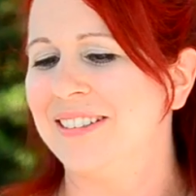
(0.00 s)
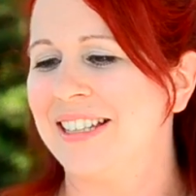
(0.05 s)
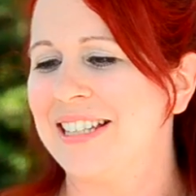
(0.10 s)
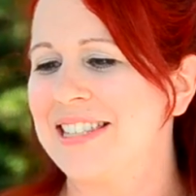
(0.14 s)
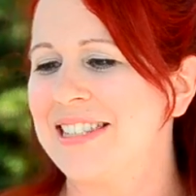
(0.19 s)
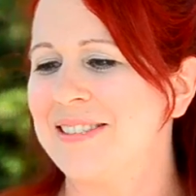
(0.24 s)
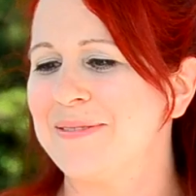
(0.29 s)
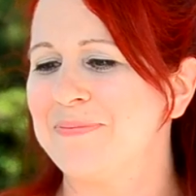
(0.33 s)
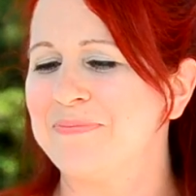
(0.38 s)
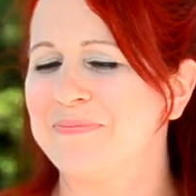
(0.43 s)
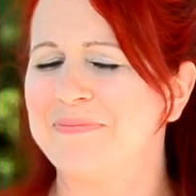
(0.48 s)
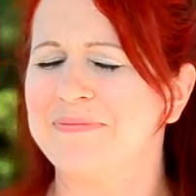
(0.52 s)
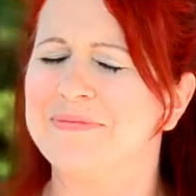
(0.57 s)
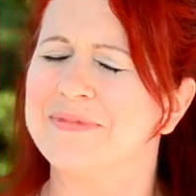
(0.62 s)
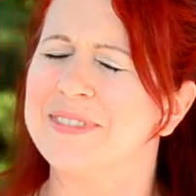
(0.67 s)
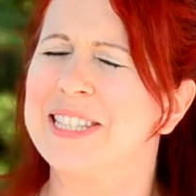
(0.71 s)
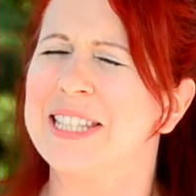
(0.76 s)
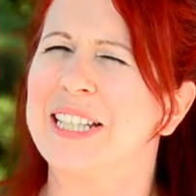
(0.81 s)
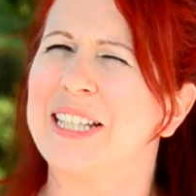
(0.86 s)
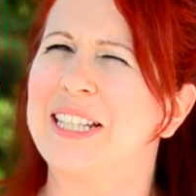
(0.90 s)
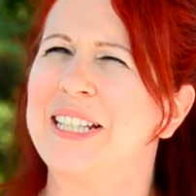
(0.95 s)
as
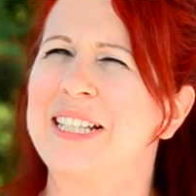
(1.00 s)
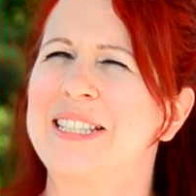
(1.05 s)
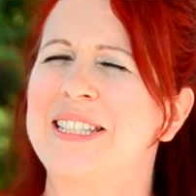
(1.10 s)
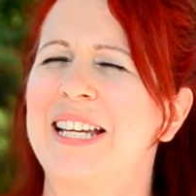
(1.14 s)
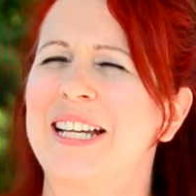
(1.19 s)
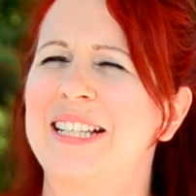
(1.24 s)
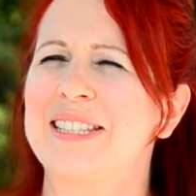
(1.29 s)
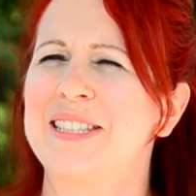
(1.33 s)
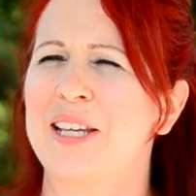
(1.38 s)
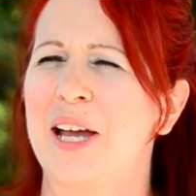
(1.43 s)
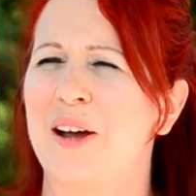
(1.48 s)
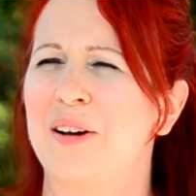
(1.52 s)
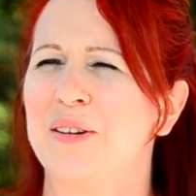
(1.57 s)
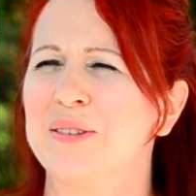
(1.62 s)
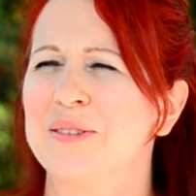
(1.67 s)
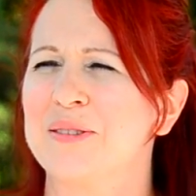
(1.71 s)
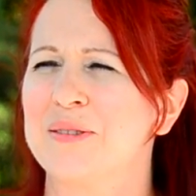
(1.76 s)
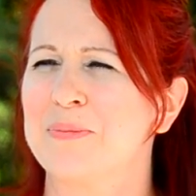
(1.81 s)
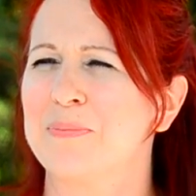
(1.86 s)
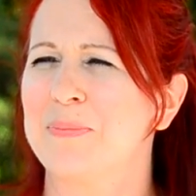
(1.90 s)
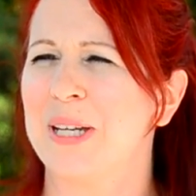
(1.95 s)
silly as that
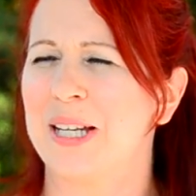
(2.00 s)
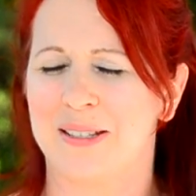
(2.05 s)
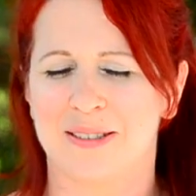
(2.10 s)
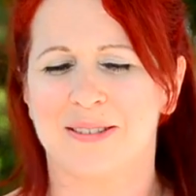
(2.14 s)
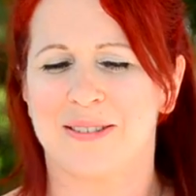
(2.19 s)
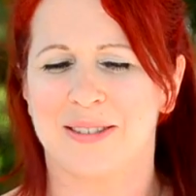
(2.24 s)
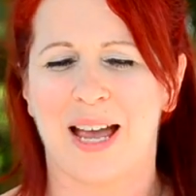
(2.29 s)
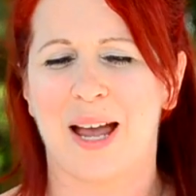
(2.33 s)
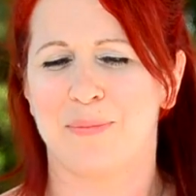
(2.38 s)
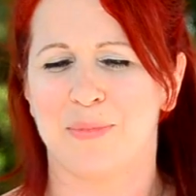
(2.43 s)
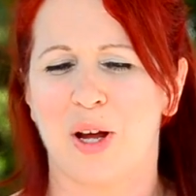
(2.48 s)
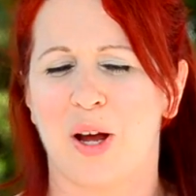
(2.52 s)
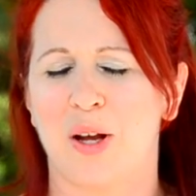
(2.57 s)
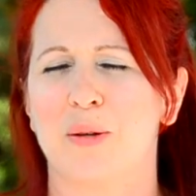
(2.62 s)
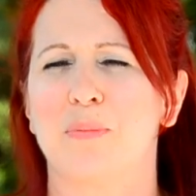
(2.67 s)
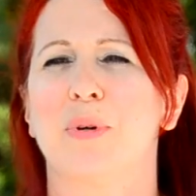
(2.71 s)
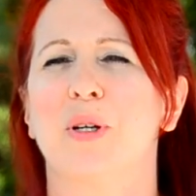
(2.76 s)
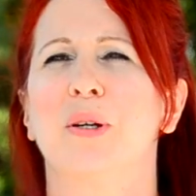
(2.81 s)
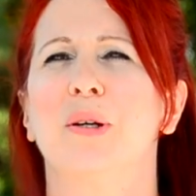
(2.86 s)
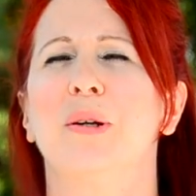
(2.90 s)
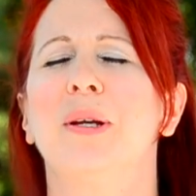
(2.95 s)
sounds, because I'm not a
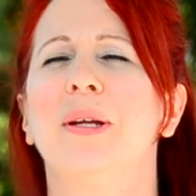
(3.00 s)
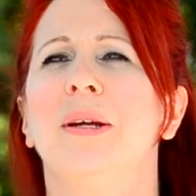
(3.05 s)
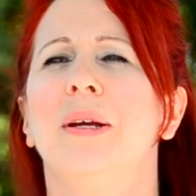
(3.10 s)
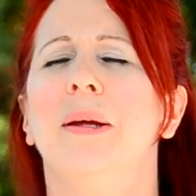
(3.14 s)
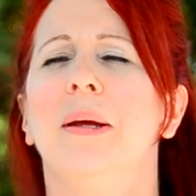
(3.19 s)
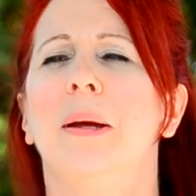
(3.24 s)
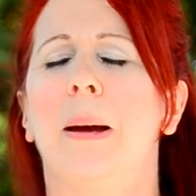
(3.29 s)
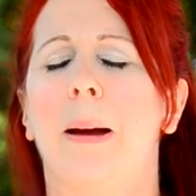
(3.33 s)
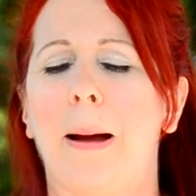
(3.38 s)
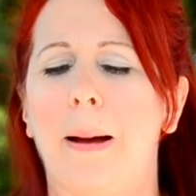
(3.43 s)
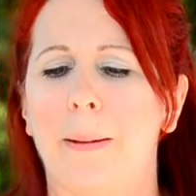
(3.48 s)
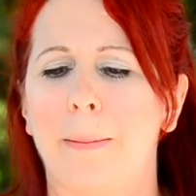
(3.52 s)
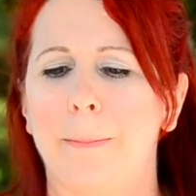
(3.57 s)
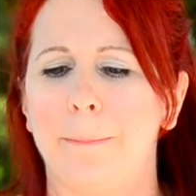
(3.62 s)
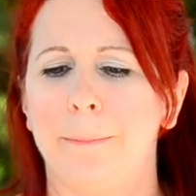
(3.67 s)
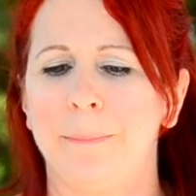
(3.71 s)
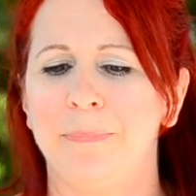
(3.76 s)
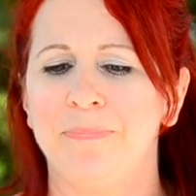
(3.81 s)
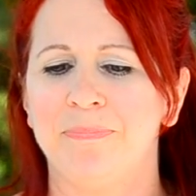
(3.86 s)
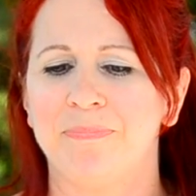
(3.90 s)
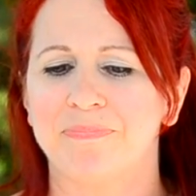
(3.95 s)
bird,
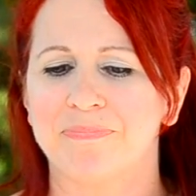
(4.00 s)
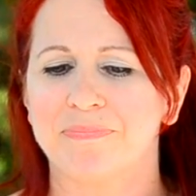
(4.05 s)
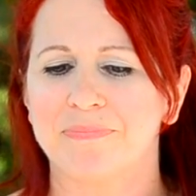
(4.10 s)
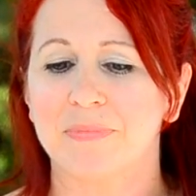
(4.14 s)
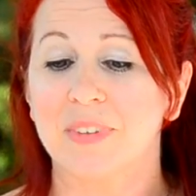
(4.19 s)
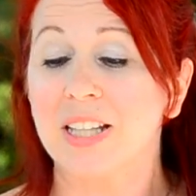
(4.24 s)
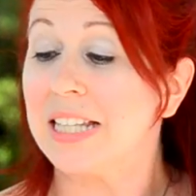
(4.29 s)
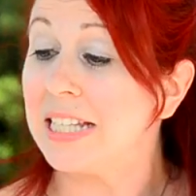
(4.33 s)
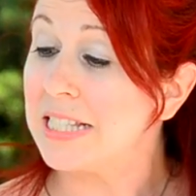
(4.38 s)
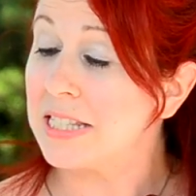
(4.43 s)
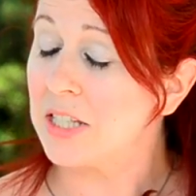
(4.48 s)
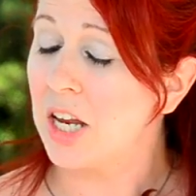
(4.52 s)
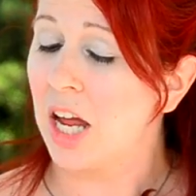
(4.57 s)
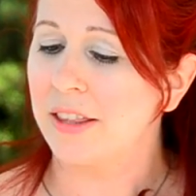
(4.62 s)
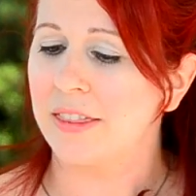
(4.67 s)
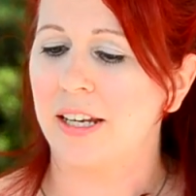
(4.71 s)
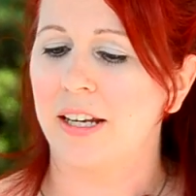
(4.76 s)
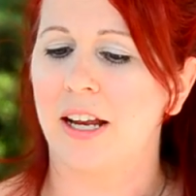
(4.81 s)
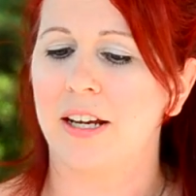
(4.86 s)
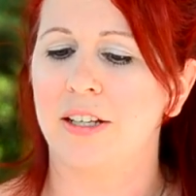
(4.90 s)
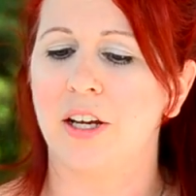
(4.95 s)
um, at least not
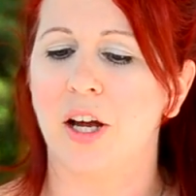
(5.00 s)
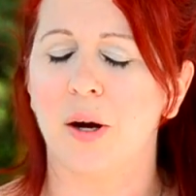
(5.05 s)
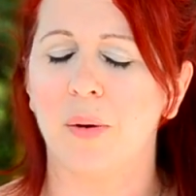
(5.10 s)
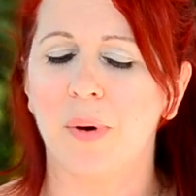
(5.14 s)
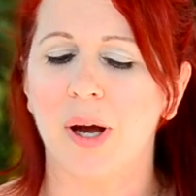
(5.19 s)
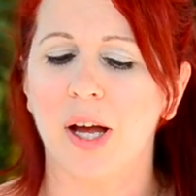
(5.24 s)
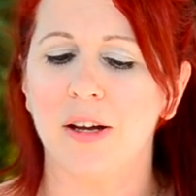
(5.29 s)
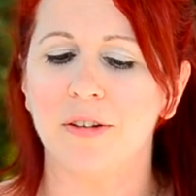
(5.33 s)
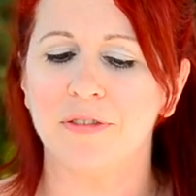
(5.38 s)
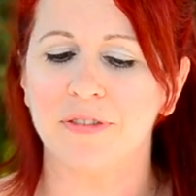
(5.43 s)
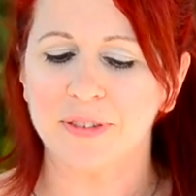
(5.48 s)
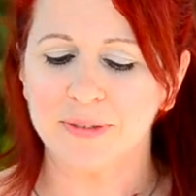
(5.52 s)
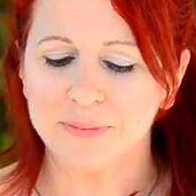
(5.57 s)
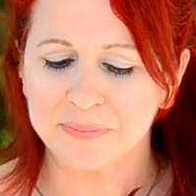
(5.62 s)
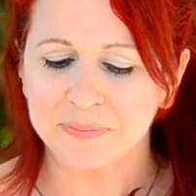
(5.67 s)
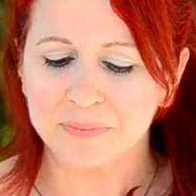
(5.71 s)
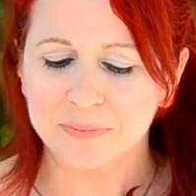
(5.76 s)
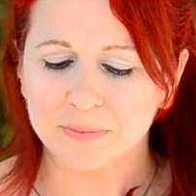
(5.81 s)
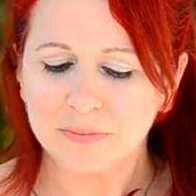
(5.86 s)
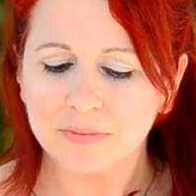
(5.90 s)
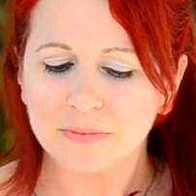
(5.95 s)
that I know of.